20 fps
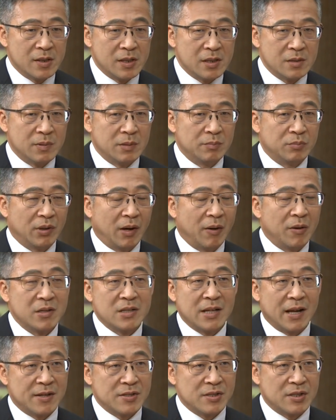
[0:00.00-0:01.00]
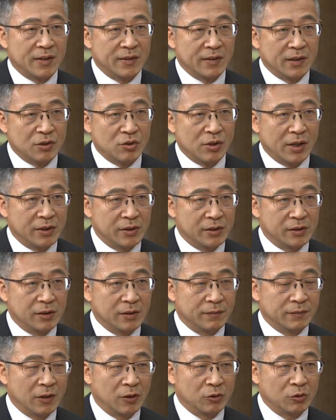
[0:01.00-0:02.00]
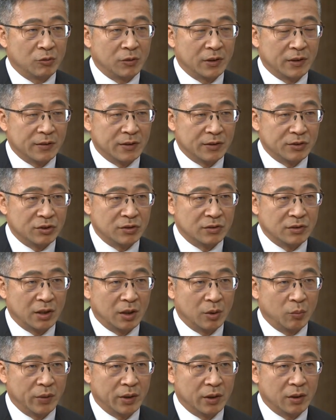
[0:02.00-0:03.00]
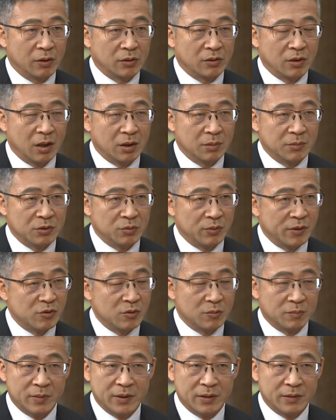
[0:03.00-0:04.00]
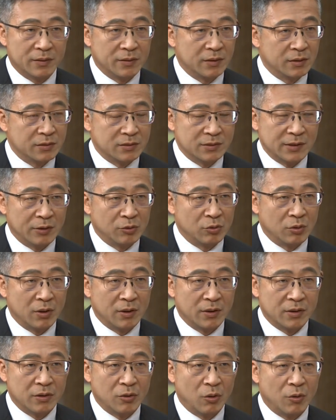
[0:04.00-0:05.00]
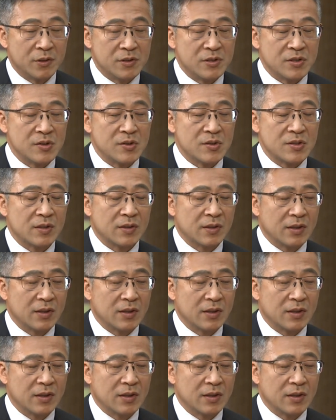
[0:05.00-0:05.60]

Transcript: has been prioritized on the agenda of not only the Xinjiang Uyghur Autonomous Region, but the central authorities.